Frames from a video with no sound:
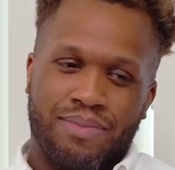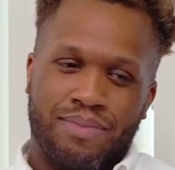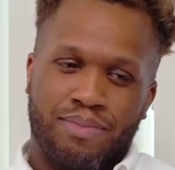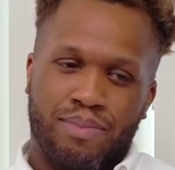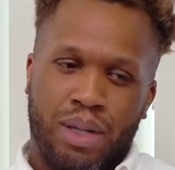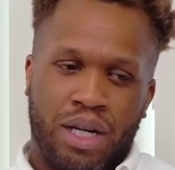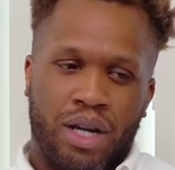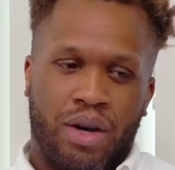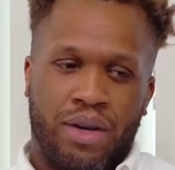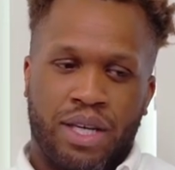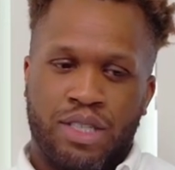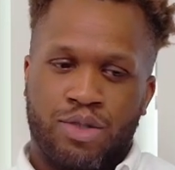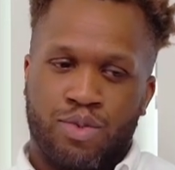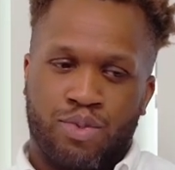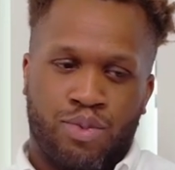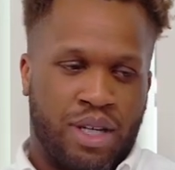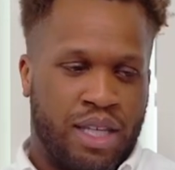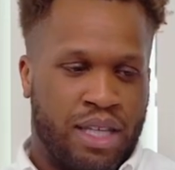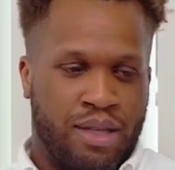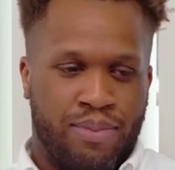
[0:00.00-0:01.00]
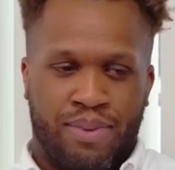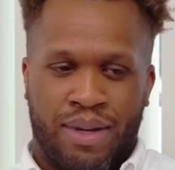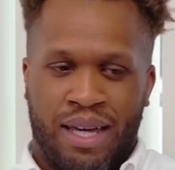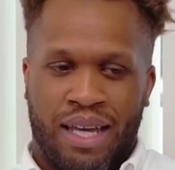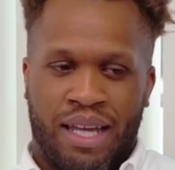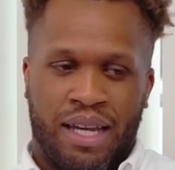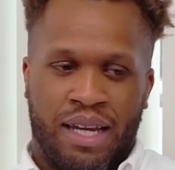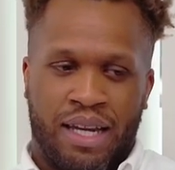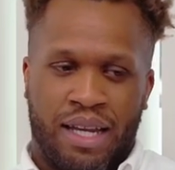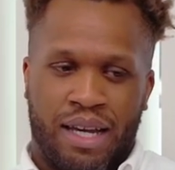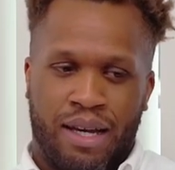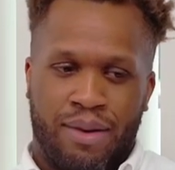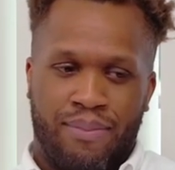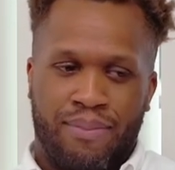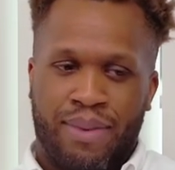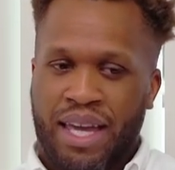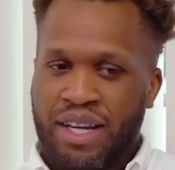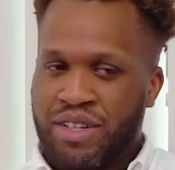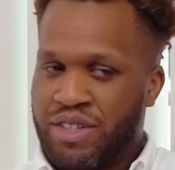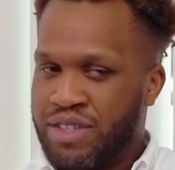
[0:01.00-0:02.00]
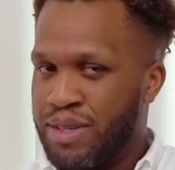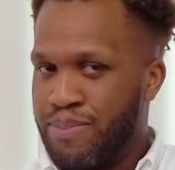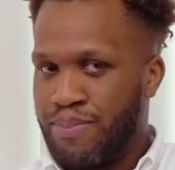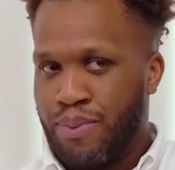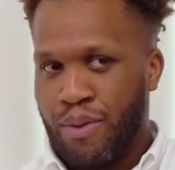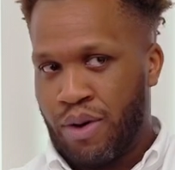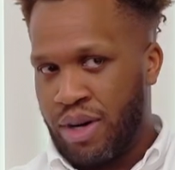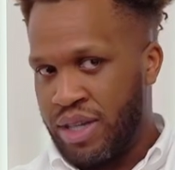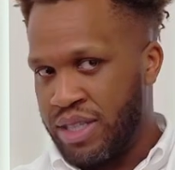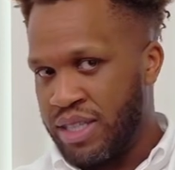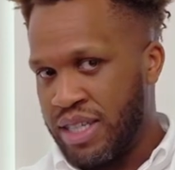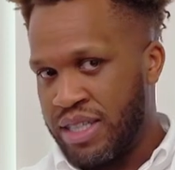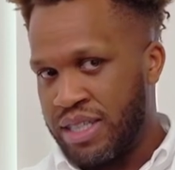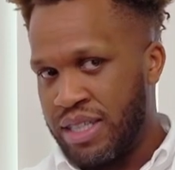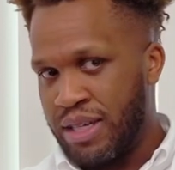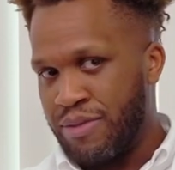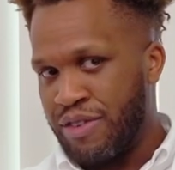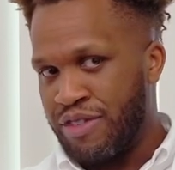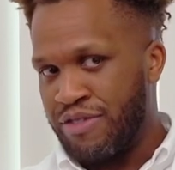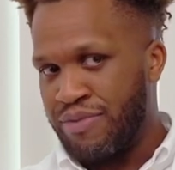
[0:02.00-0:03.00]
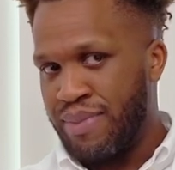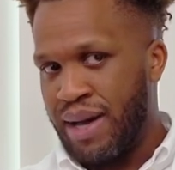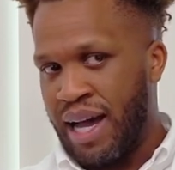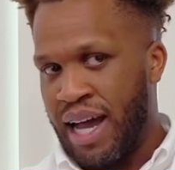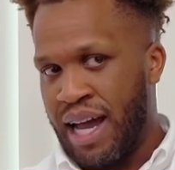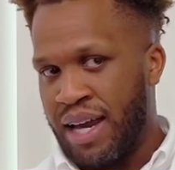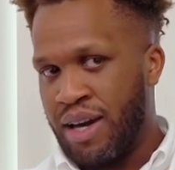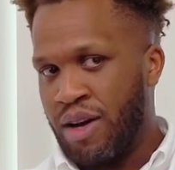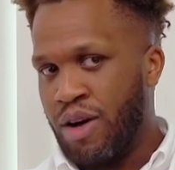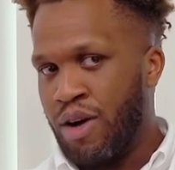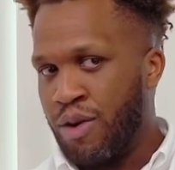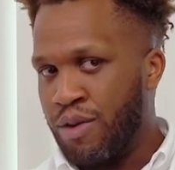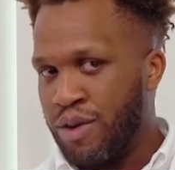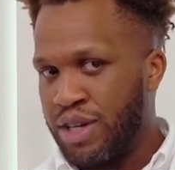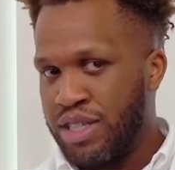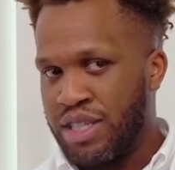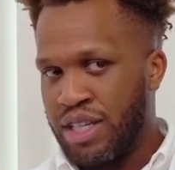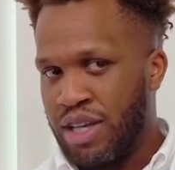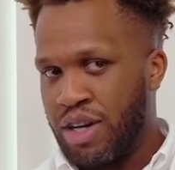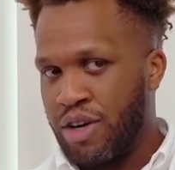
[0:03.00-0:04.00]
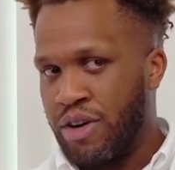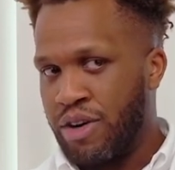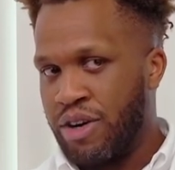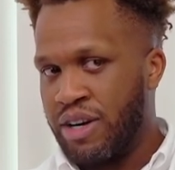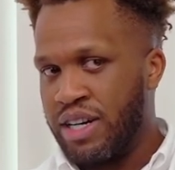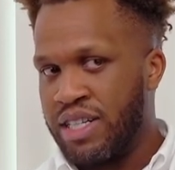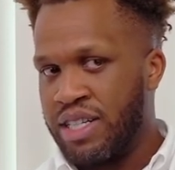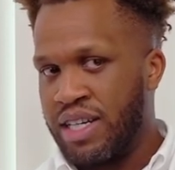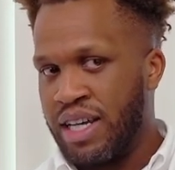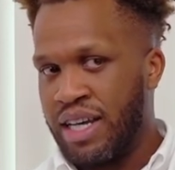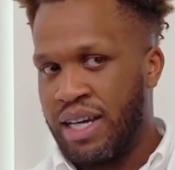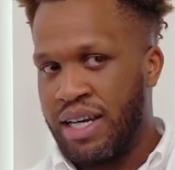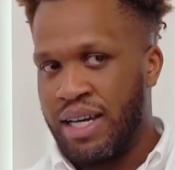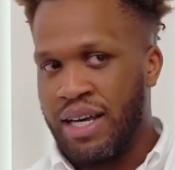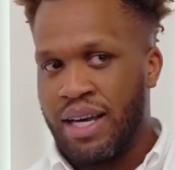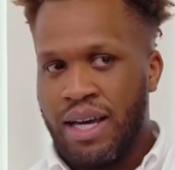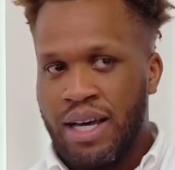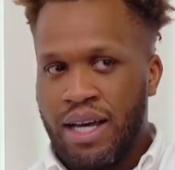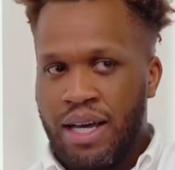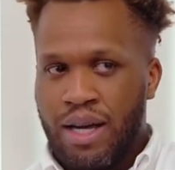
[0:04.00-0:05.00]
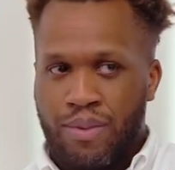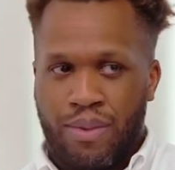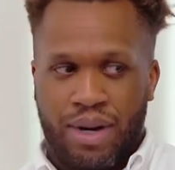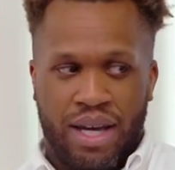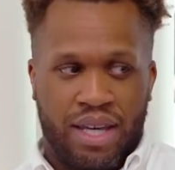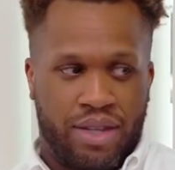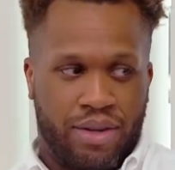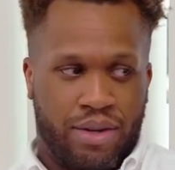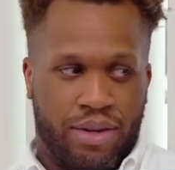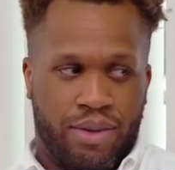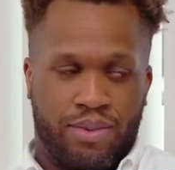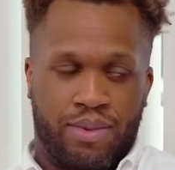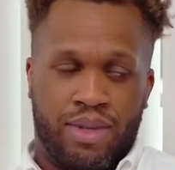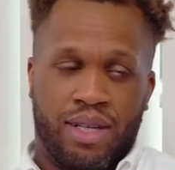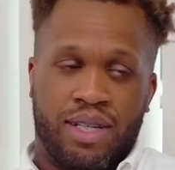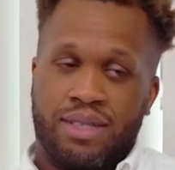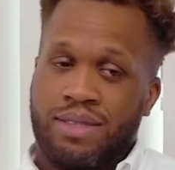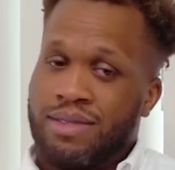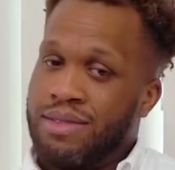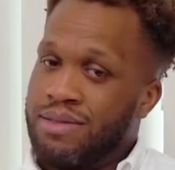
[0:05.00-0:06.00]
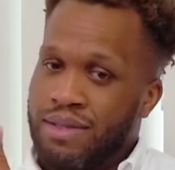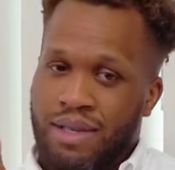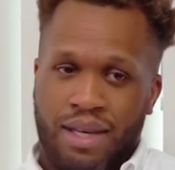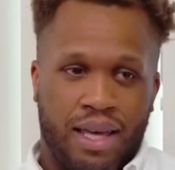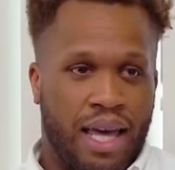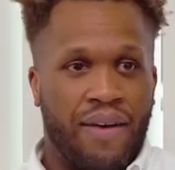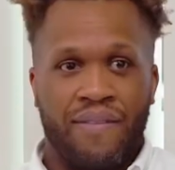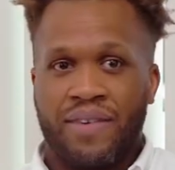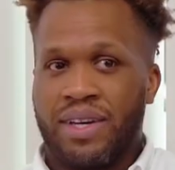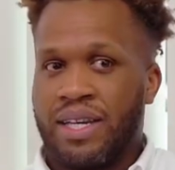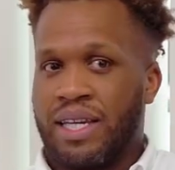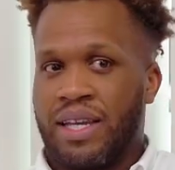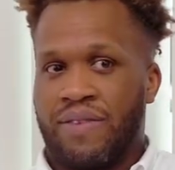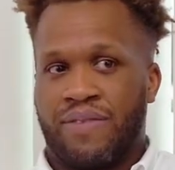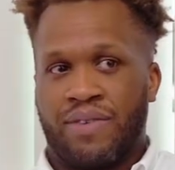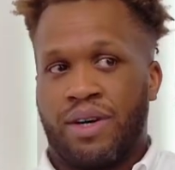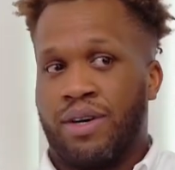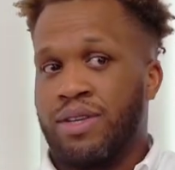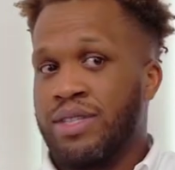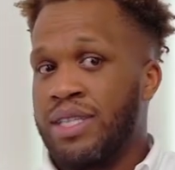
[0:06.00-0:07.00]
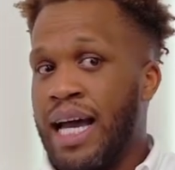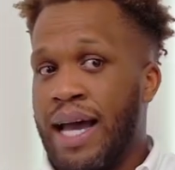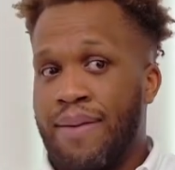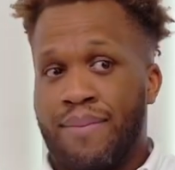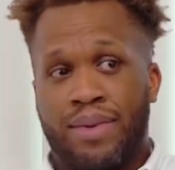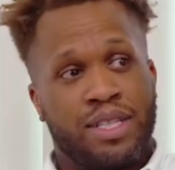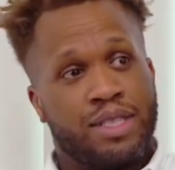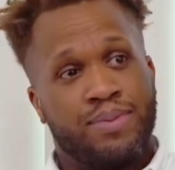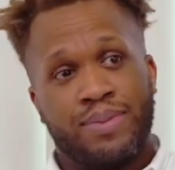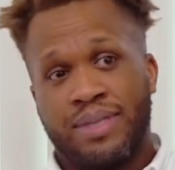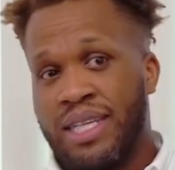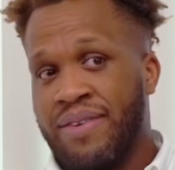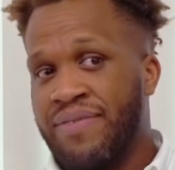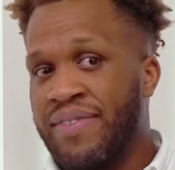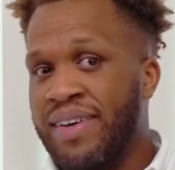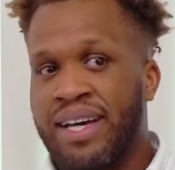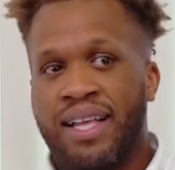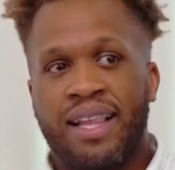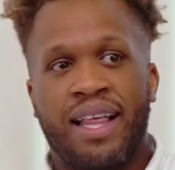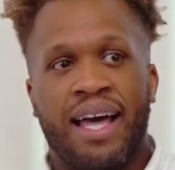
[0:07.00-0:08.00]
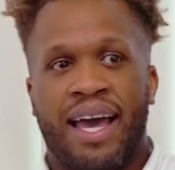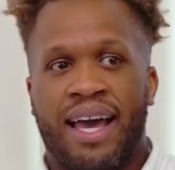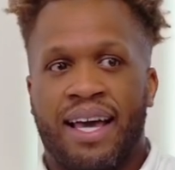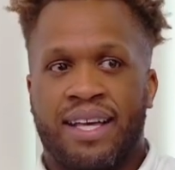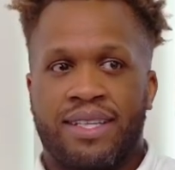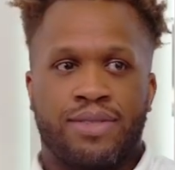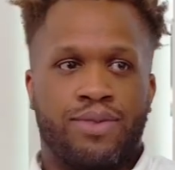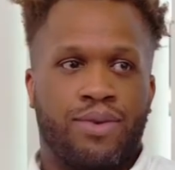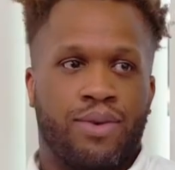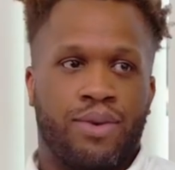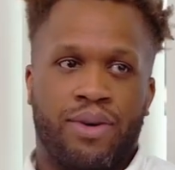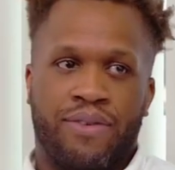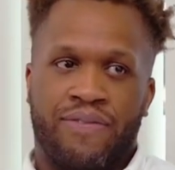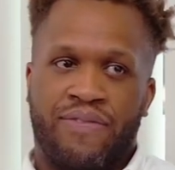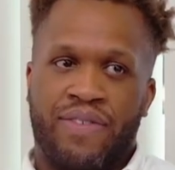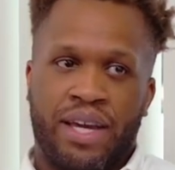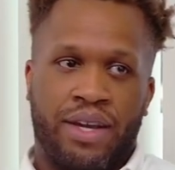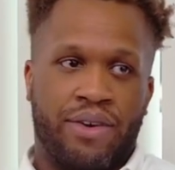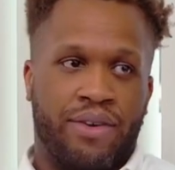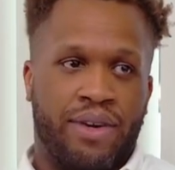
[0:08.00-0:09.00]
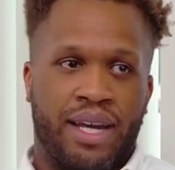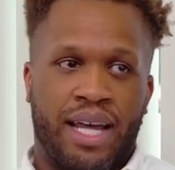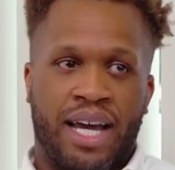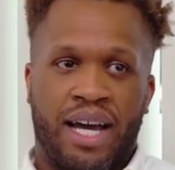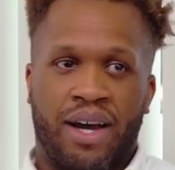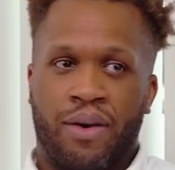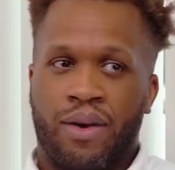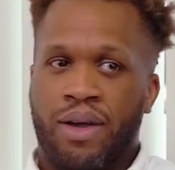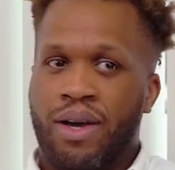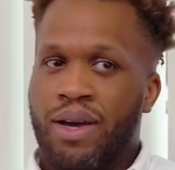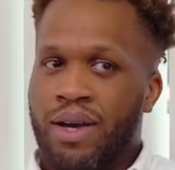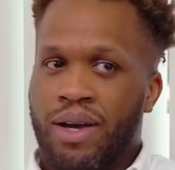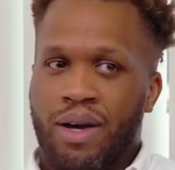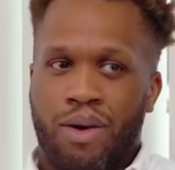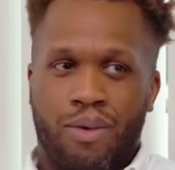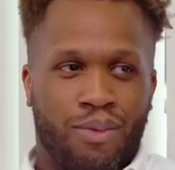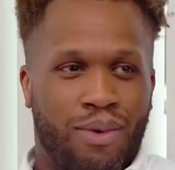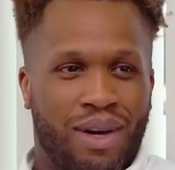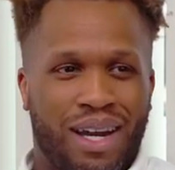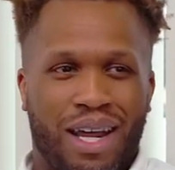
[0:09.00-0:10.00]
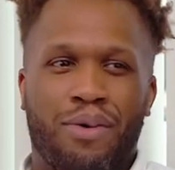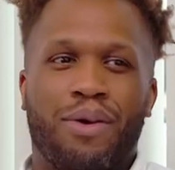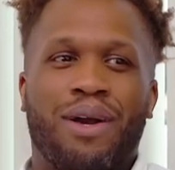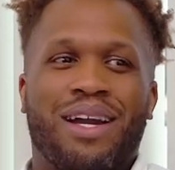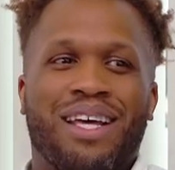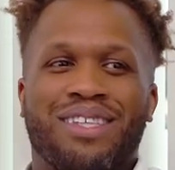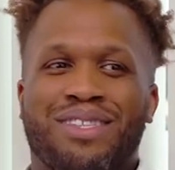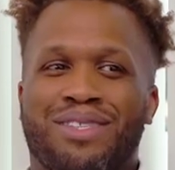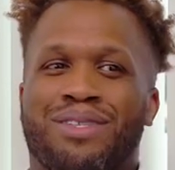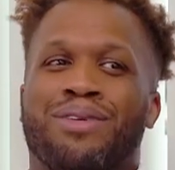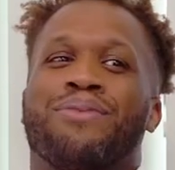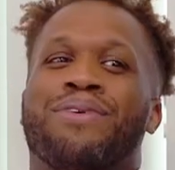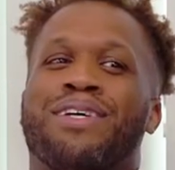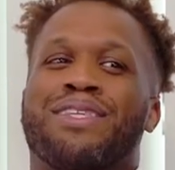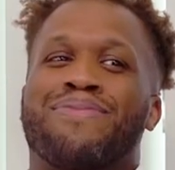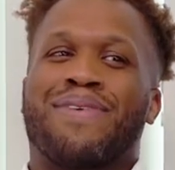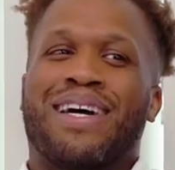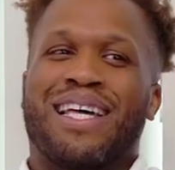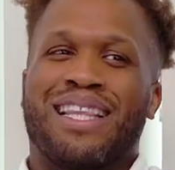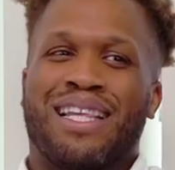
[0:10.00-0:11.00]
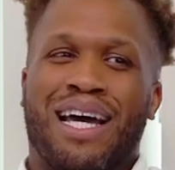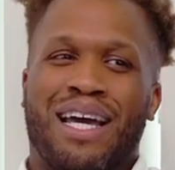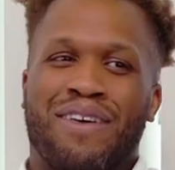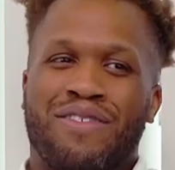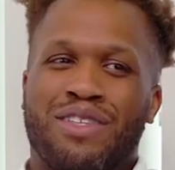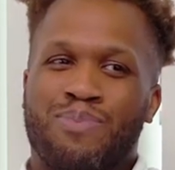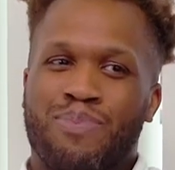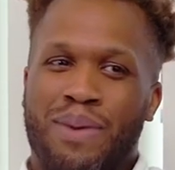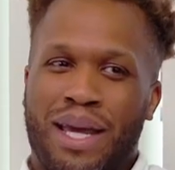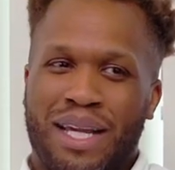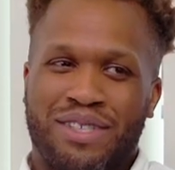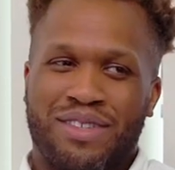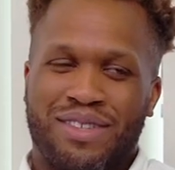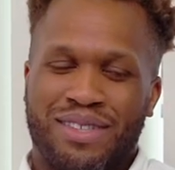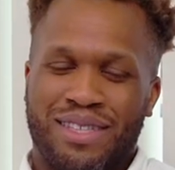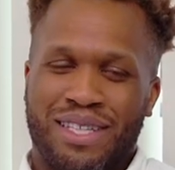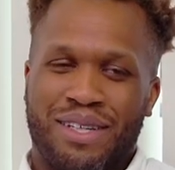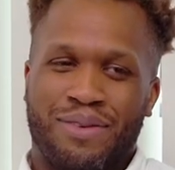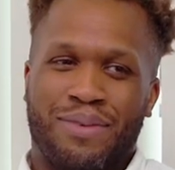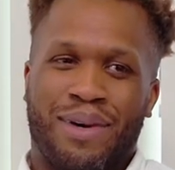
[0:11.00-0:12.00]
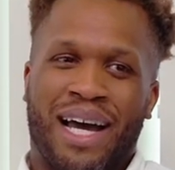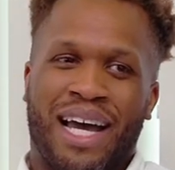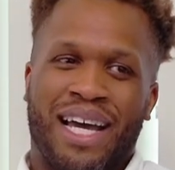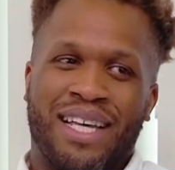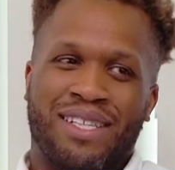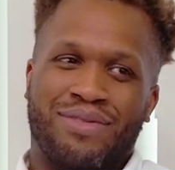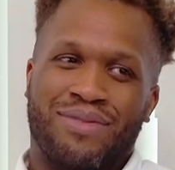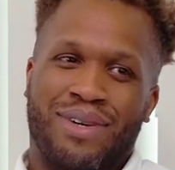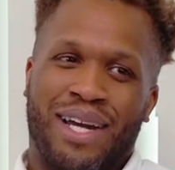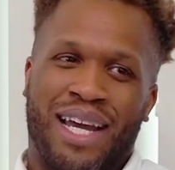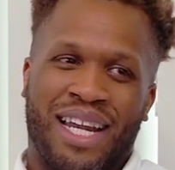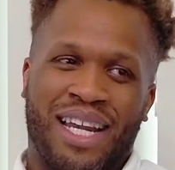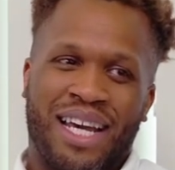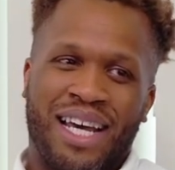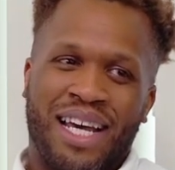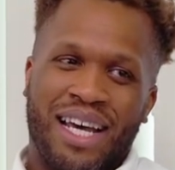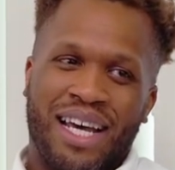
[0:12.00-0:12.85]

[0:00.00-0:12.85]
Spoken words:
But no, he's really been a major support system of mine, always encouraging, whether it was having difficult time in a specific class or figuring out what I want to do with my life, specialty-wise, right?